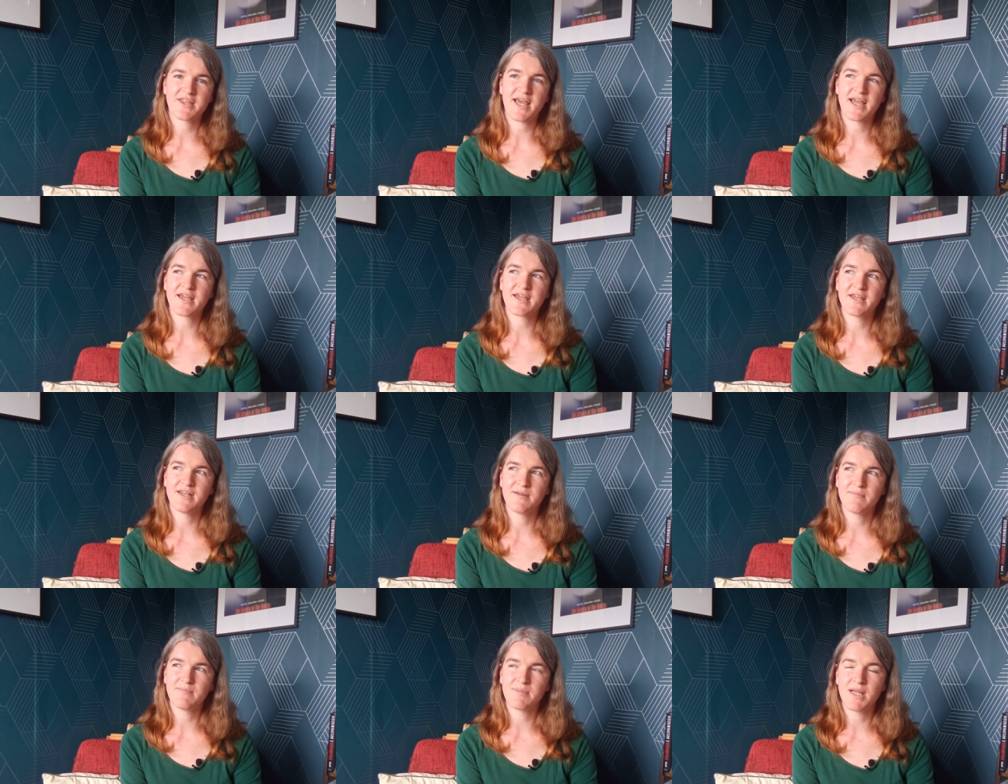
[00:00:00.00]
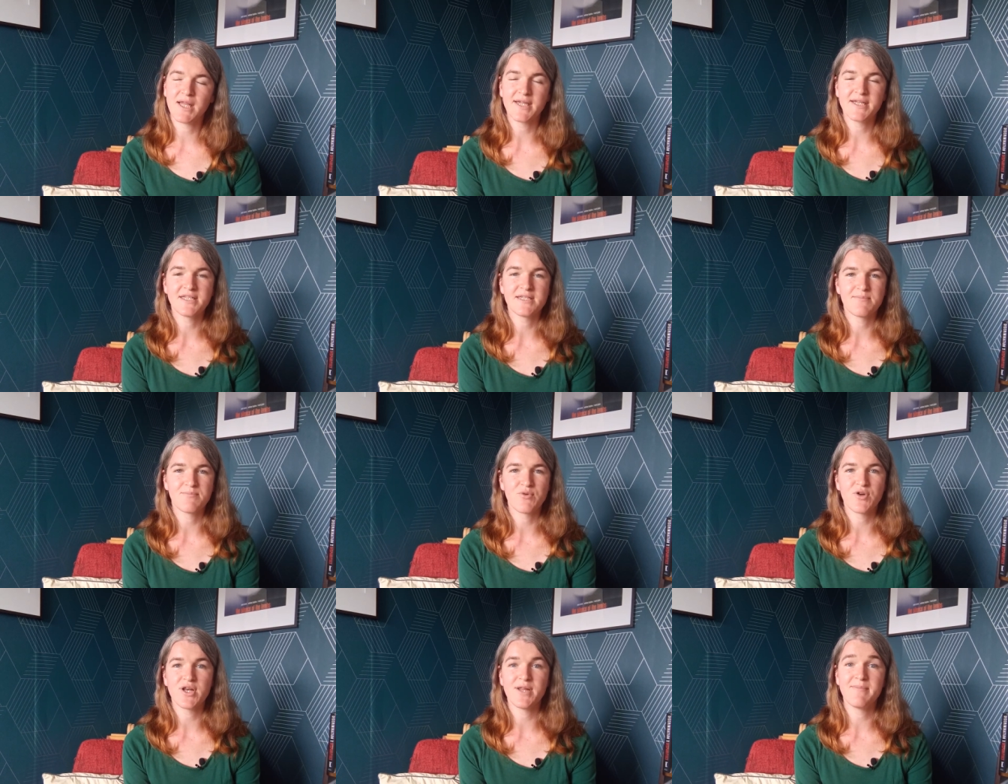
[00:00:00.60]
That can apply to
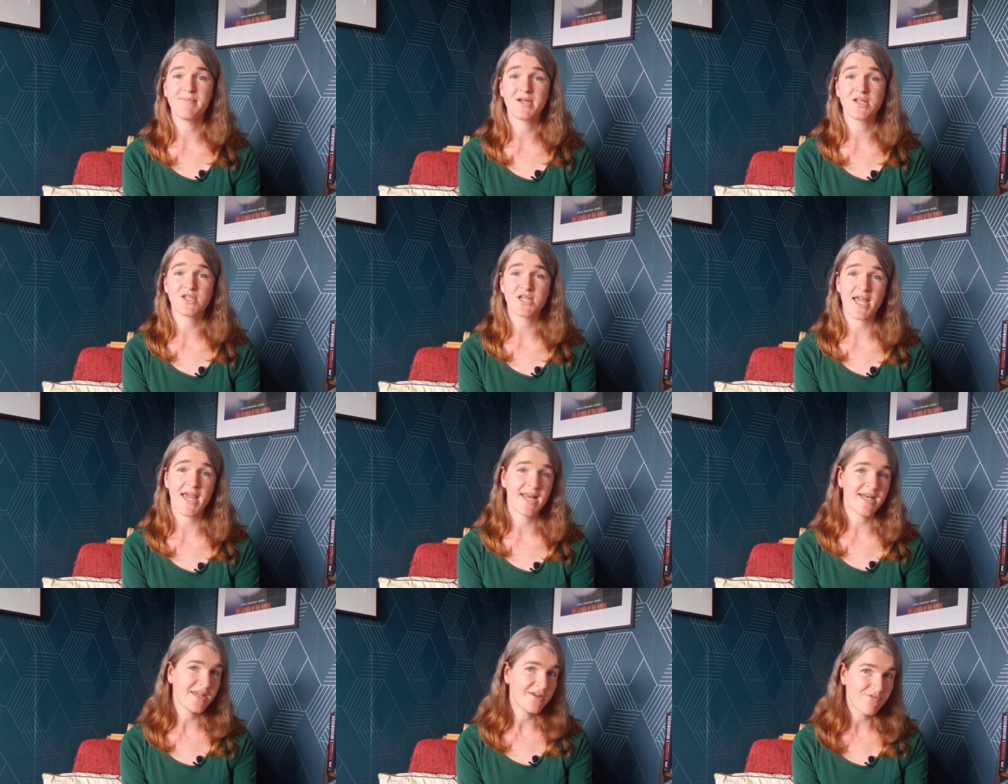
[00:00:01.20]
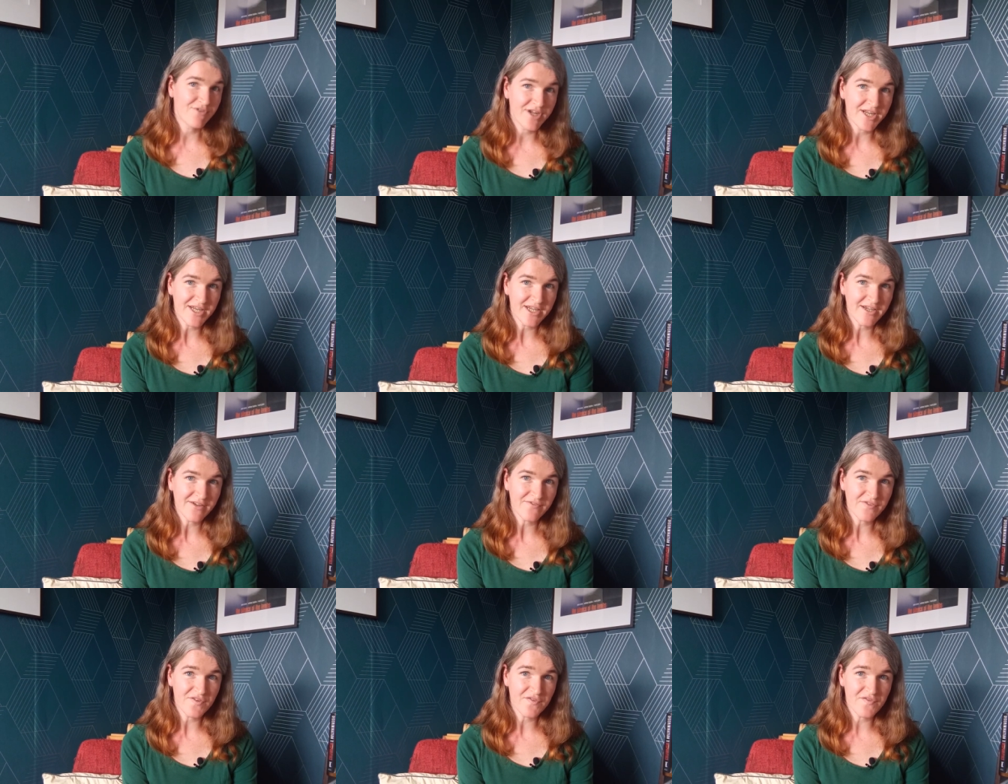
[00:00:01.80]
pretty much any
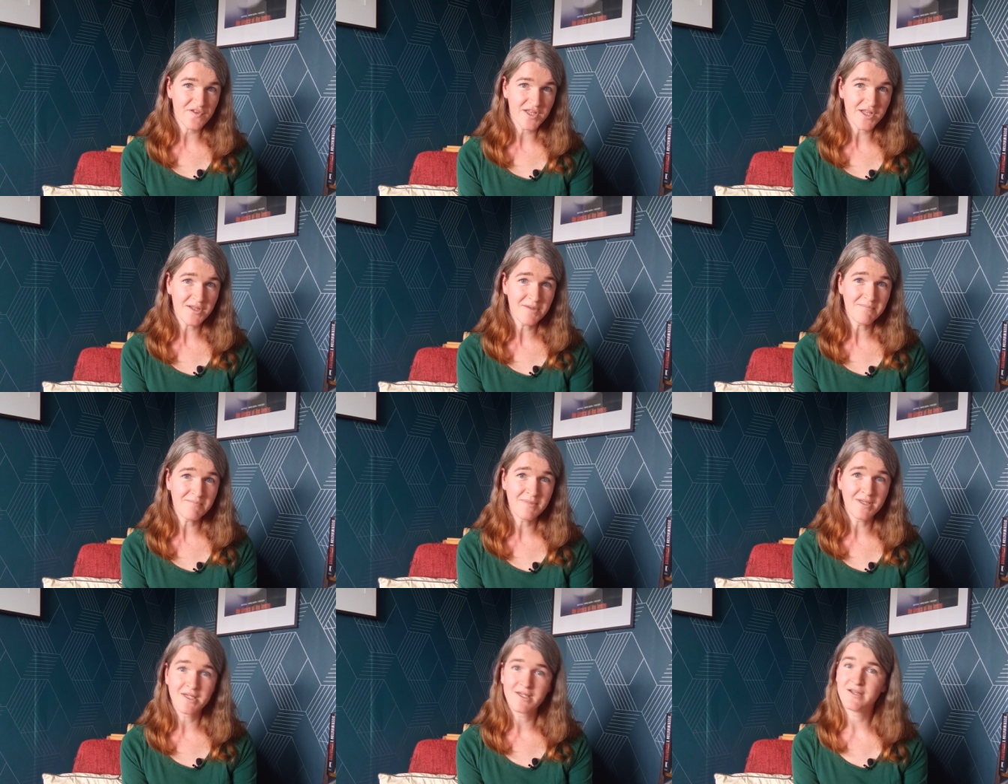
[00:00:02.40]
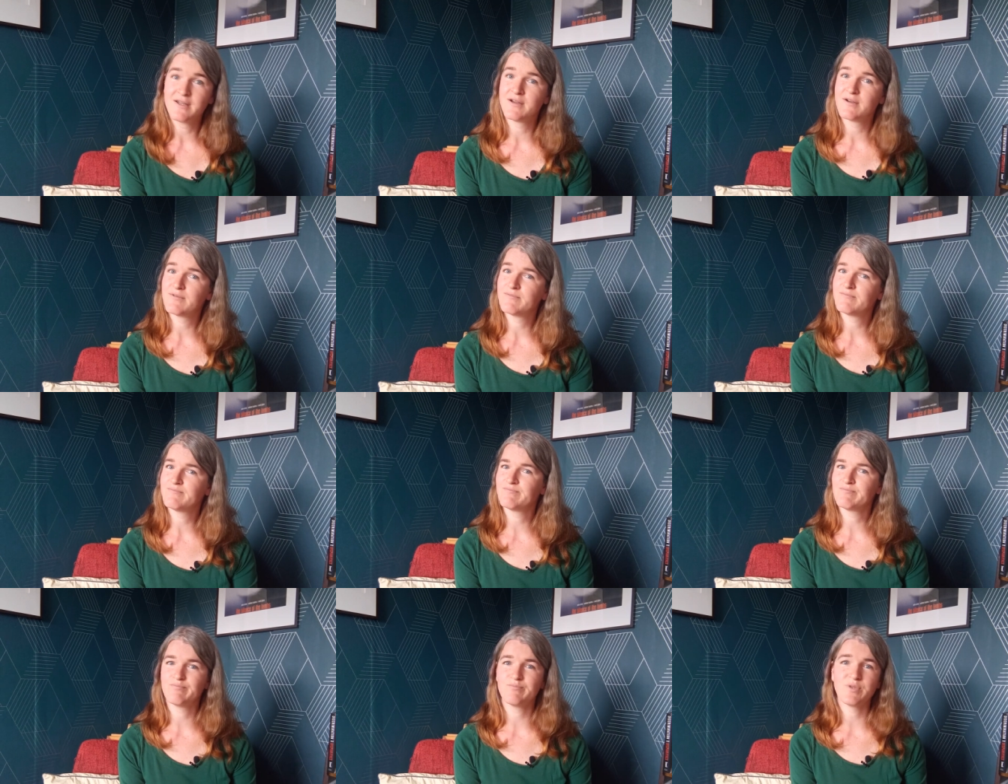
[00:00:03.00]
reading of the film.
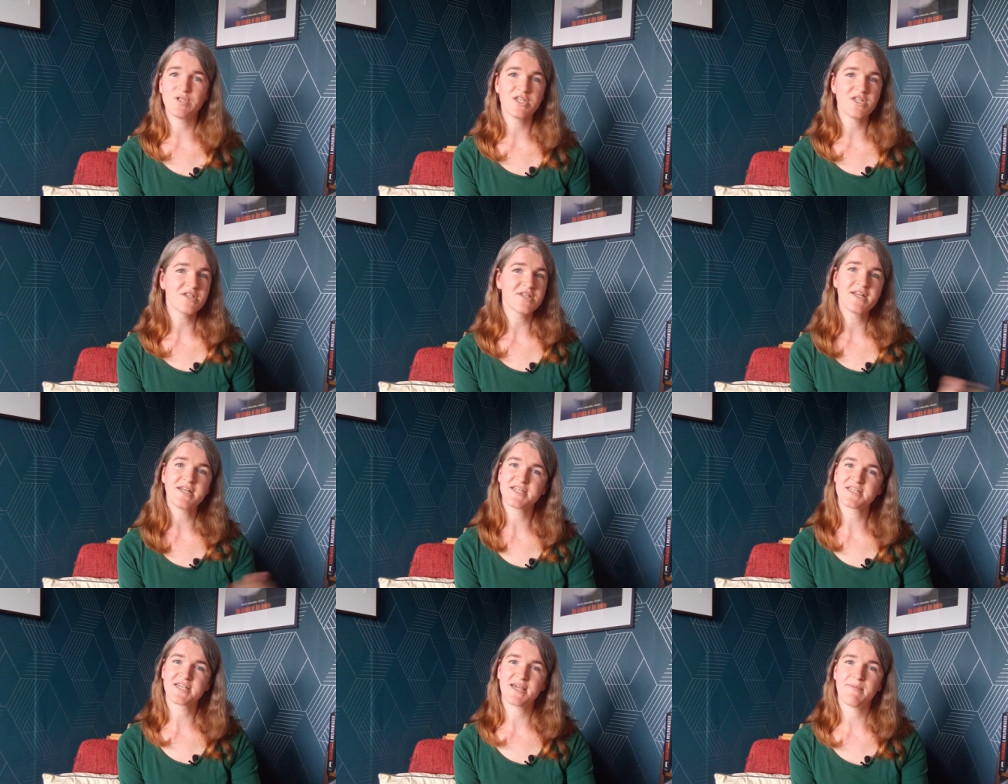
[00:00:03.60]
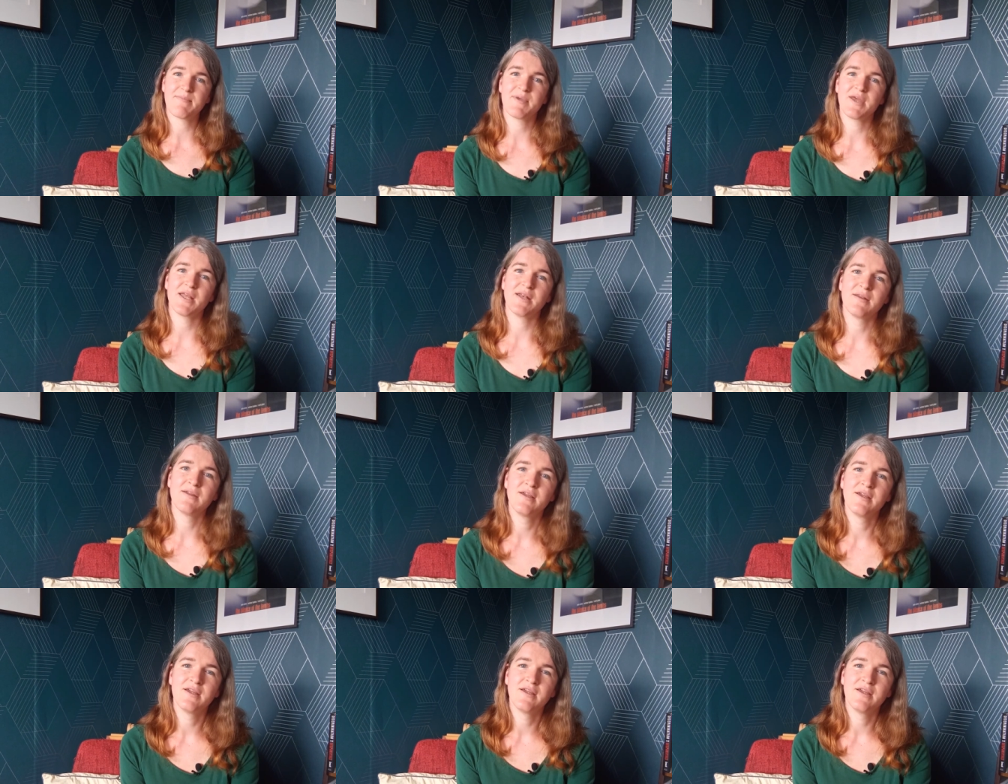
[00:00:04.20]
We're just going to skip it.